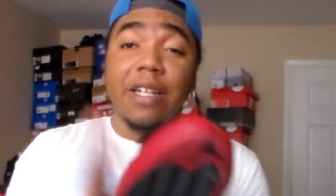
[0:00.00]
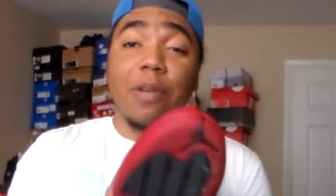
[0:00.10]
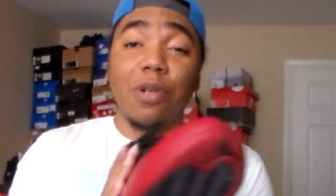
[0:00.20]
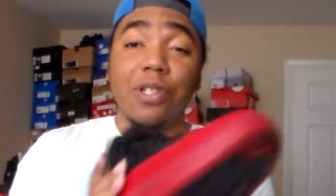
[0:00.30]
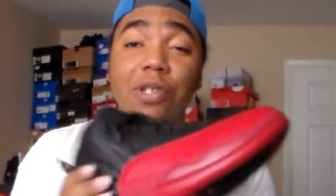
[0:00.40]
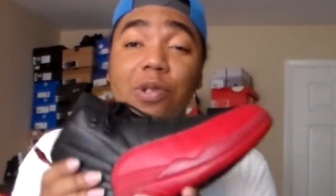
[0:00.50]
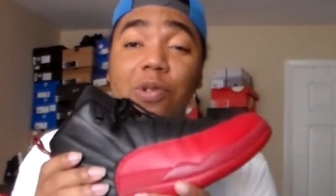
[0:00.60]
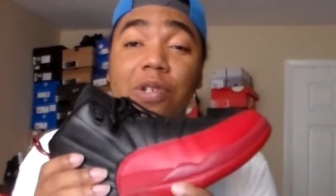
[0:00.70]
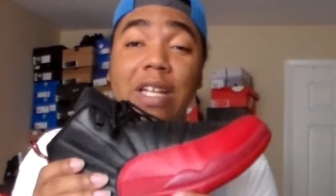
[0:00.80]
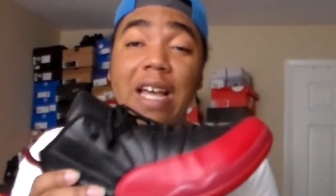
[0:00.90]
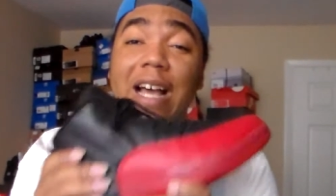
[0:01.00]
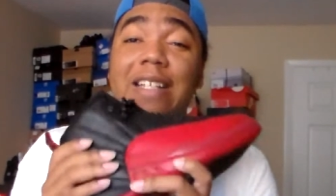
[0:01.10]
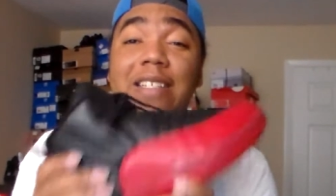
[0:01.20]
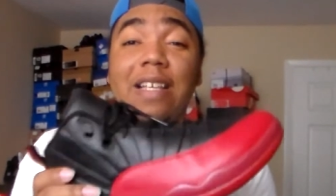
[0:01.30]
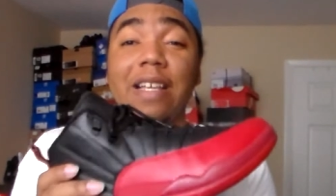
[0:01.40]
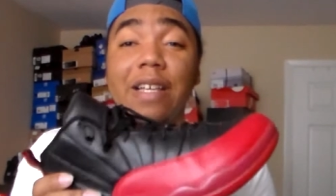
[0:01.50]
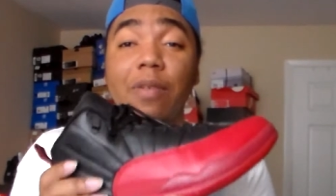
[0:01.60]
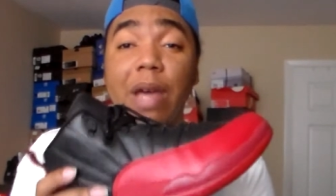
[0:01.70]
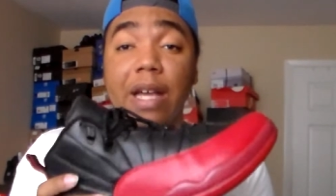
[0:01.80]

Number two, I seen him